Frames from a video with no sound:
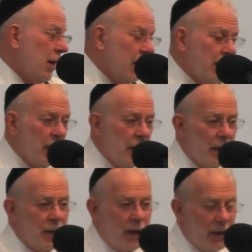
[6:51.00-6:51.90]
in,
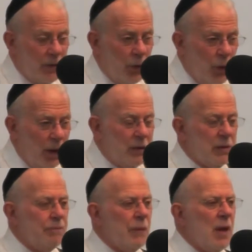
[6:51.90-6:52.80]
in the last few
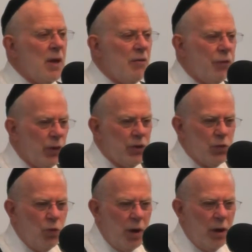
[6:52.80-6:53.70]
weeks. The
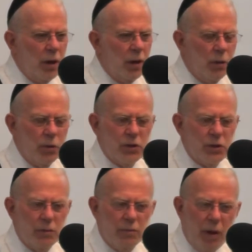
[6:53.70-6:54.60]
first one
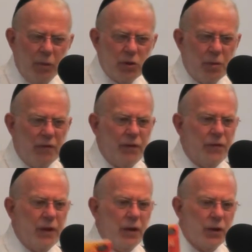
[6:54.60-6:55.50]
was published about
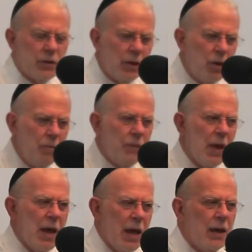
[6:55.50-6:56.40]
15 years ago,
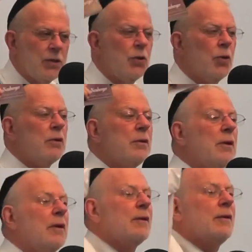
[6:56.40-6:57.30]
and it's called
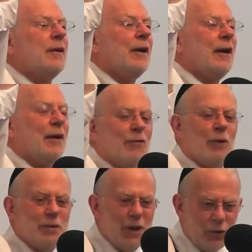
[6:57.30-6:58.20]

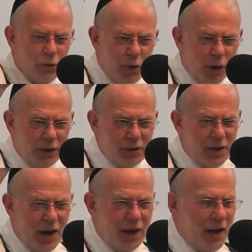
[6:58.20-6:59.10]
From Central Park to
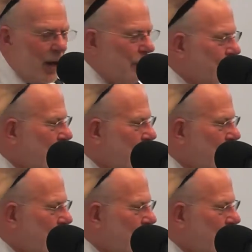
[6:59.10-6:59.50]
Sinai,